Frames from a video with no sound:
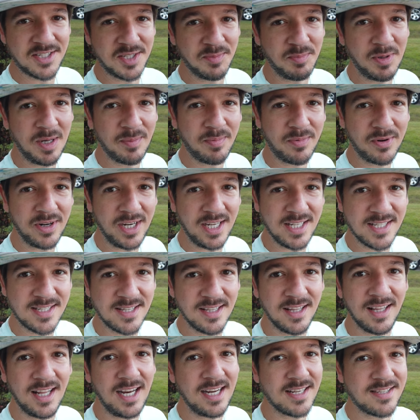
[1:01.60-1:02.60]
some upgrades
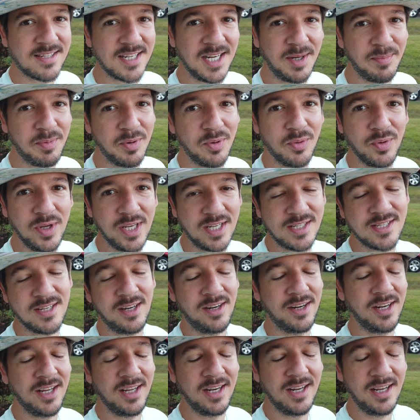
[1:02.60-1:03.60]
in the last couple weeks
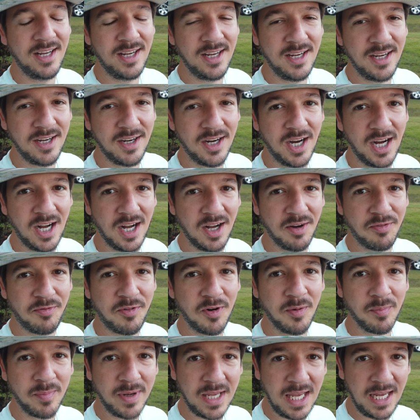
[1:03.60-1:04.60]
on it uh,
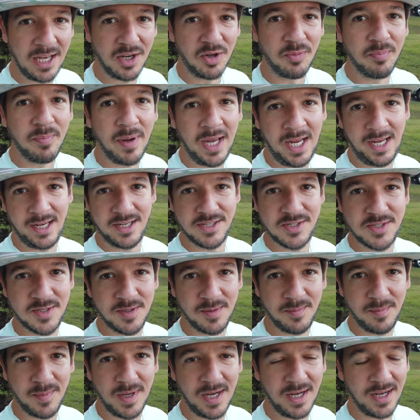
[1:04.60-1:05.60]
from Gale Banks.
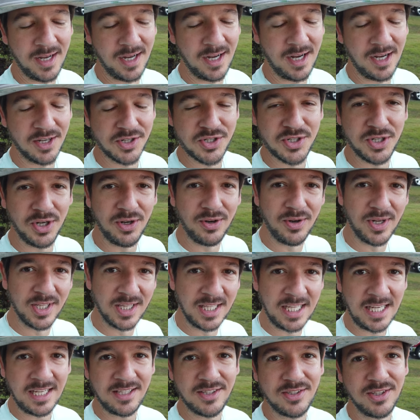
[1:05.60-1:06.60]
Uh, I'll show a
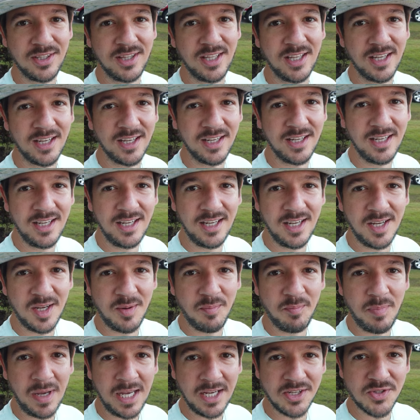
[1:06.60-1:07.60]
link to the
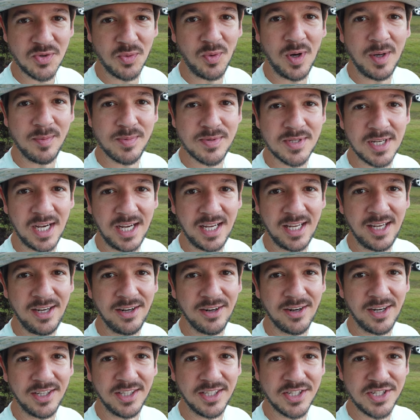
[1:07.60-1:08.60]
Banks website
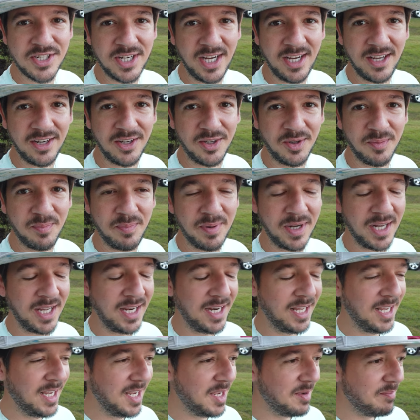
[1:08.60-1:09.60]
here on the channel,
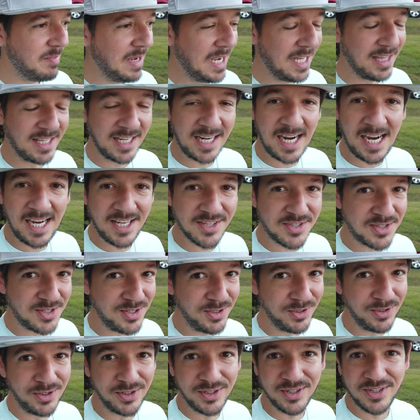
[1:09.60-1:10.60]
but man, the guy's
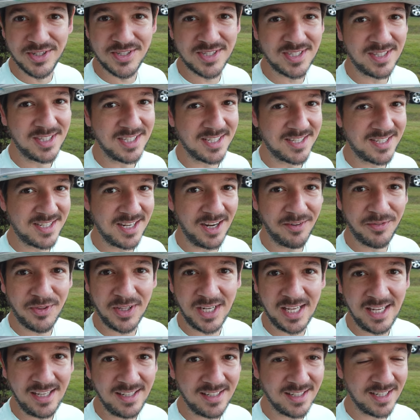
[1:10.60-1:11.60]
tuners, the stuff
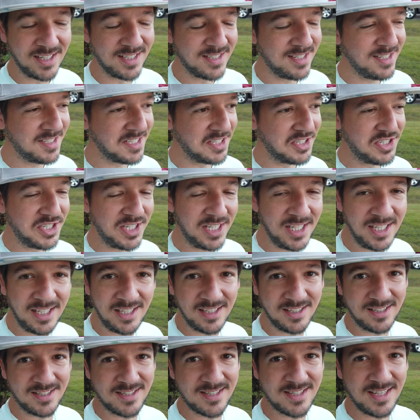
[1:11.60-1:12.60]
that he does, he's a
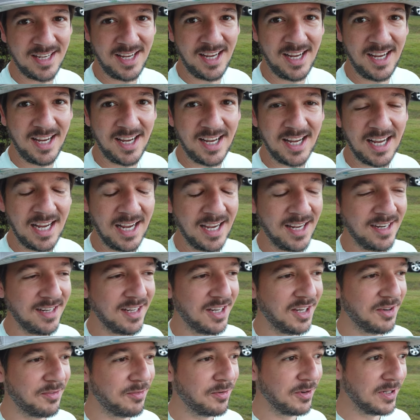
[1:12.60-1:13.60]
genius. And
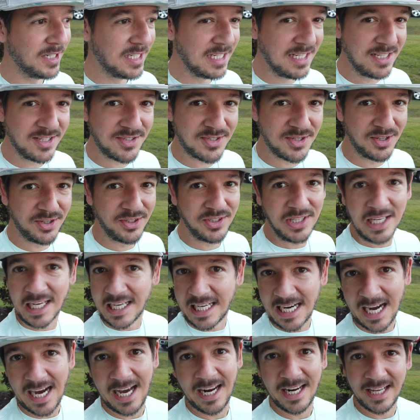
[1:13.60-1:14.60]
uh, for diesel, you
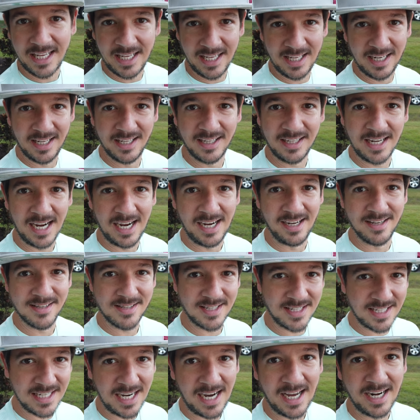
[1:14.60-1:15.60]
gotta get it,
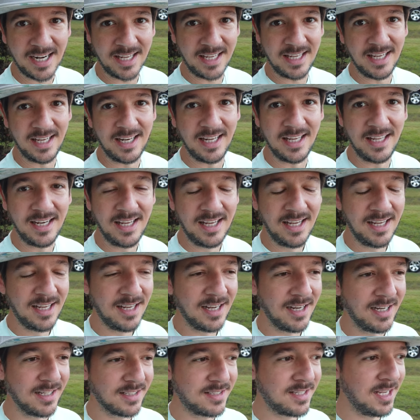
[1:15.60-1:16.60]
guys, gotta get it.
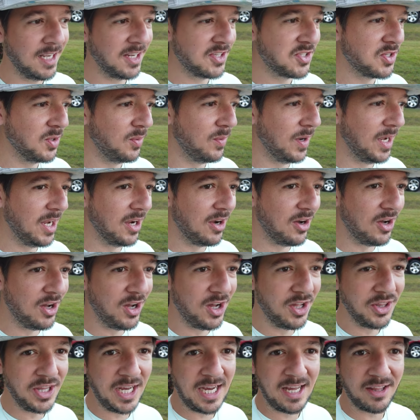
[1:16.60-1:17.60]
Uh, takes away
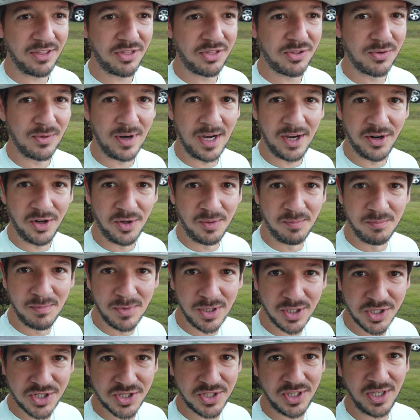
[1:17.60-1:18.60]
all that throttle
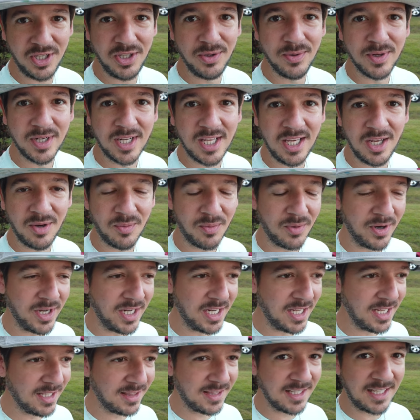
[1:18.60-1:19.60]
mush that you would get where
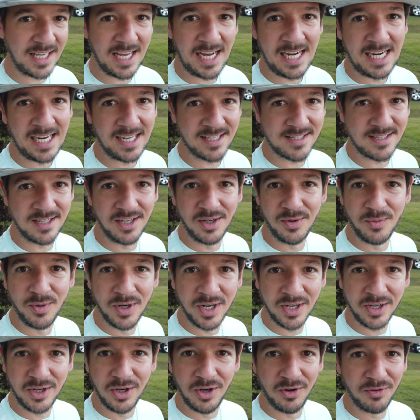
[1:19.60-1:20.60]
you'd hit the gas and it
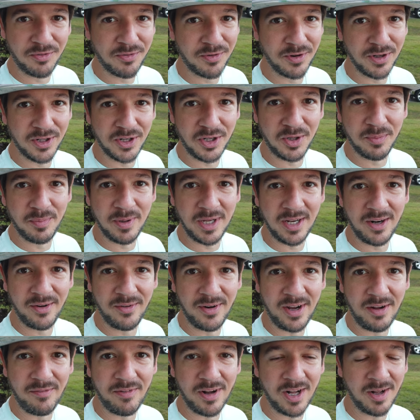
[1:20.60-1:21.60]
wouldn't go for a little bit and
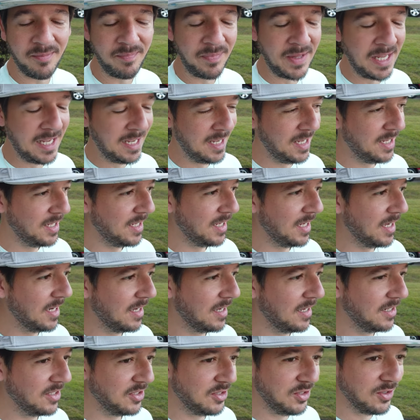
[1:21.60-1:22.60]
rev up.
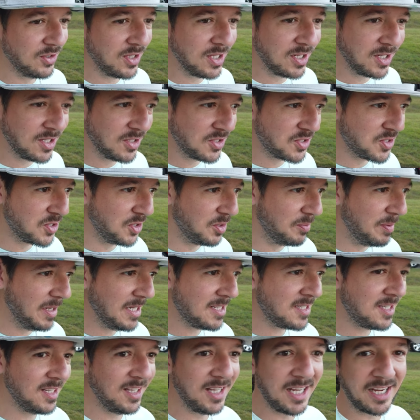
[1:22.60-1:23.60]
Uh, you can control
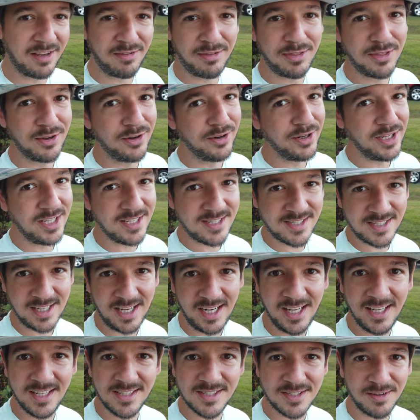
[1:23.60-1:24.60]
basically like 30
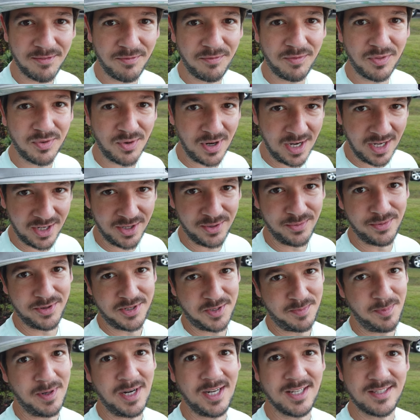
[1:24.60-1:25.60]
settings of throttle
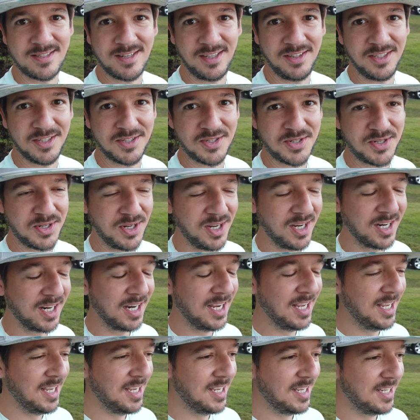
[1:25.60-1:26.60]
response on this
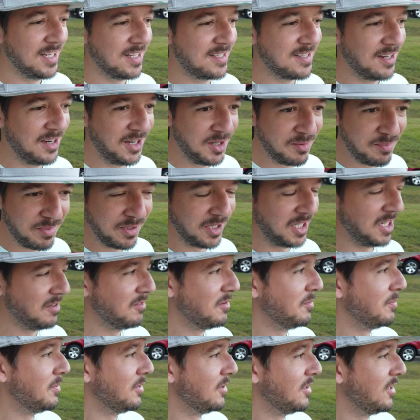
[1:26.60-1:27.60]
truck. It's
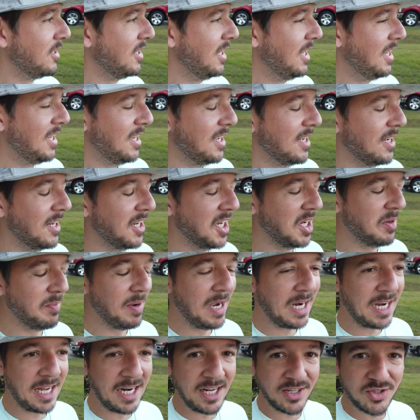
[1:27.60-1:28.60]
unbelievable. Um,
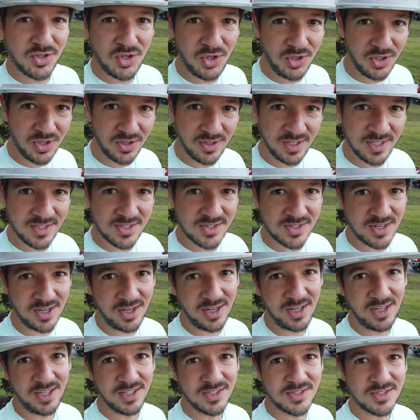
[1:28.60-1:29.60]
I got a tuner
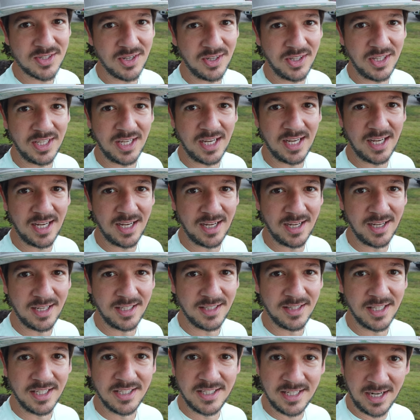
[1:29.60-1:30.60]
installed, so the
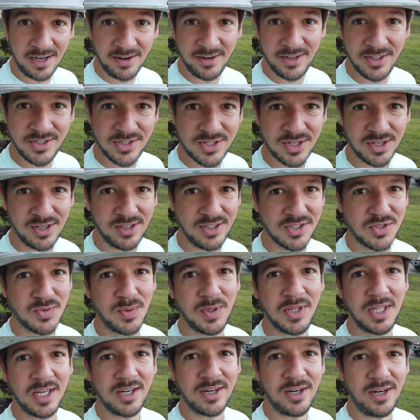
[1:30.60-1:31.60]
uh, the Derringer is
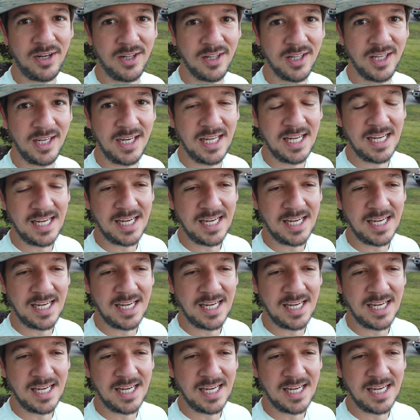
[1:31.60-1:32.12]
what they call it,